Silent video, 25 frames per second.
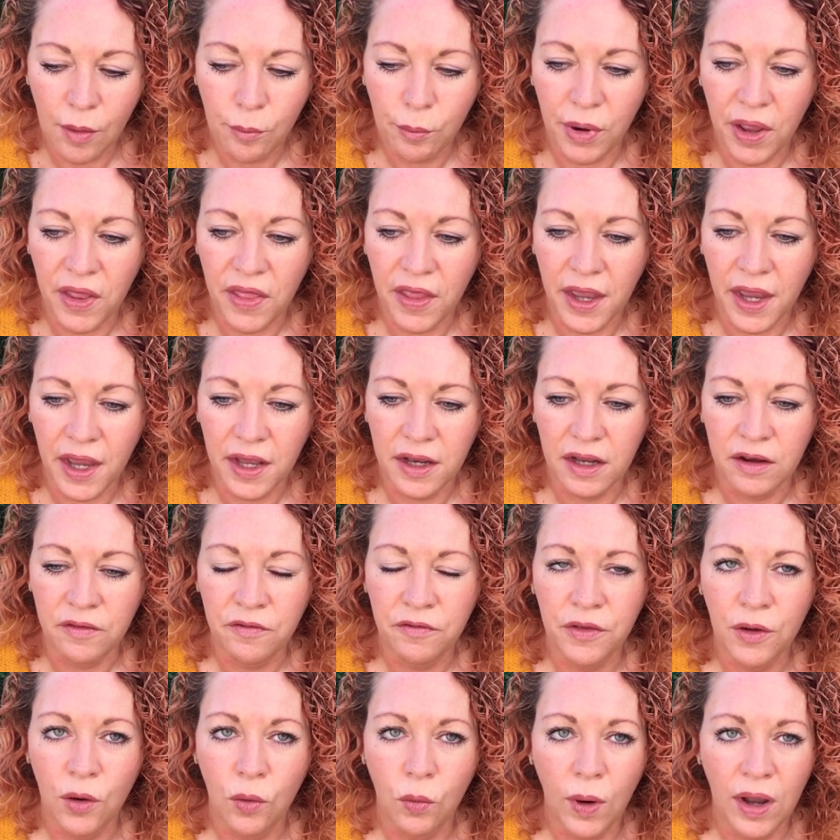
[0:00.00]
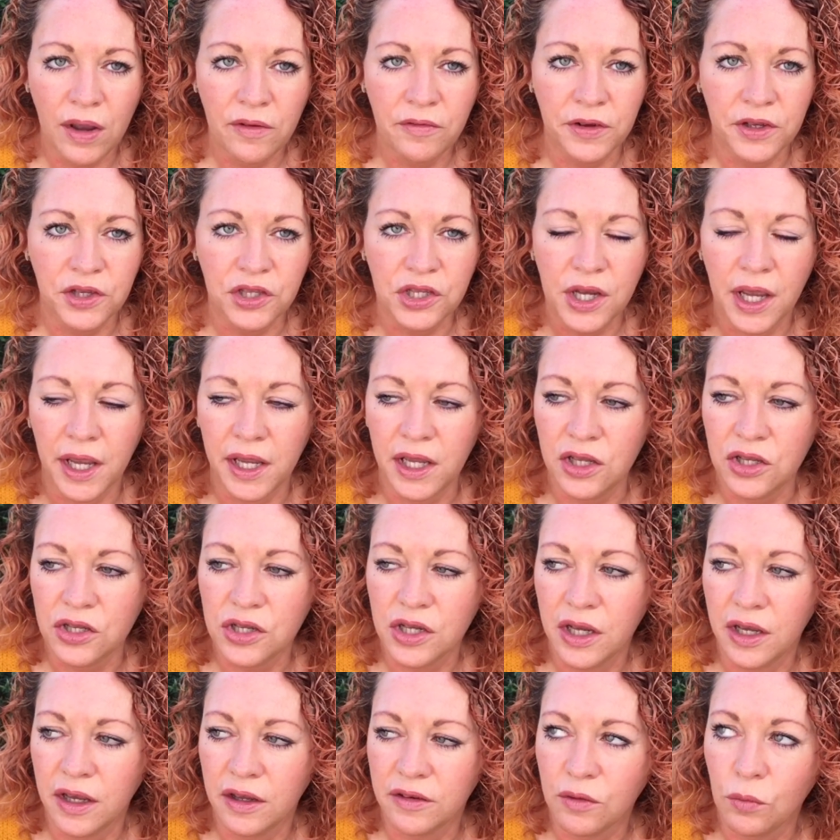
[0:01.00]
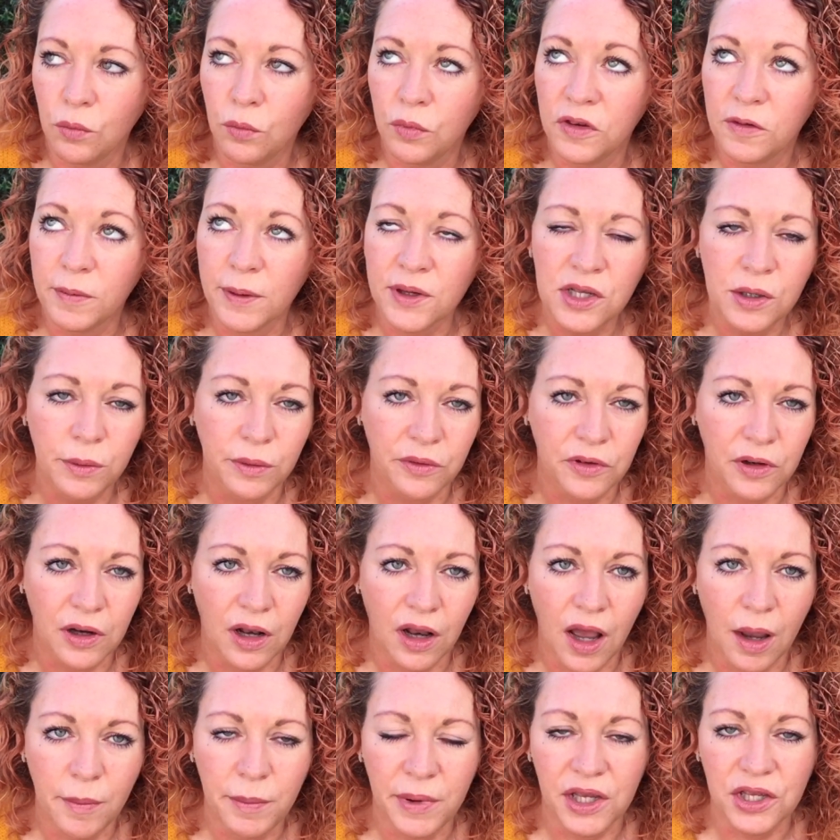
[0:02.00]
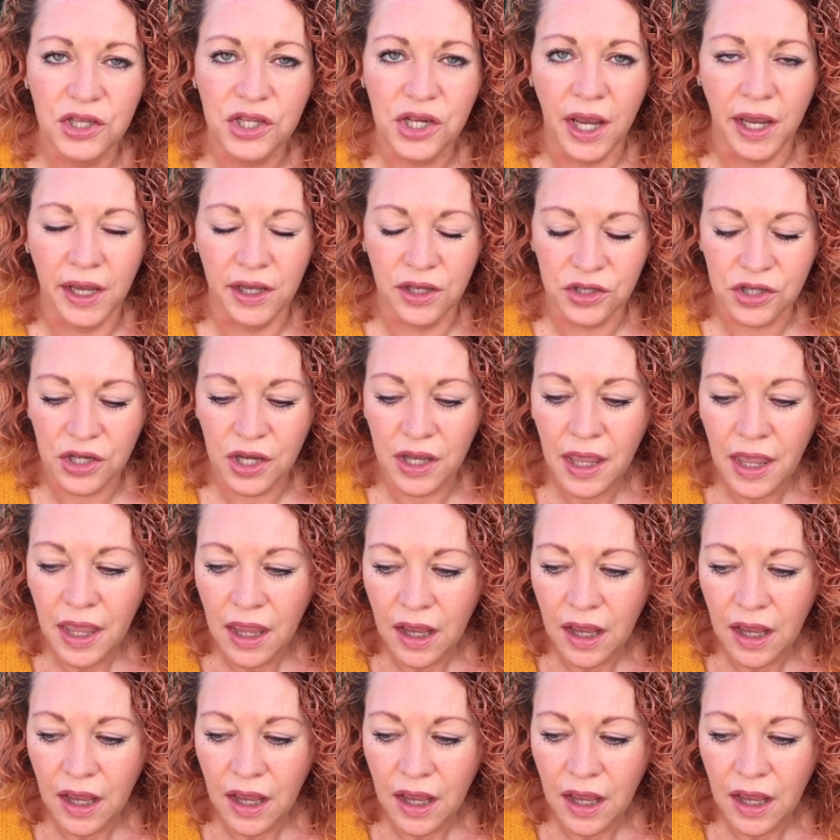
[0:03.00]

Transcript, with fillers: but then if the weather changes, and especially with climate change,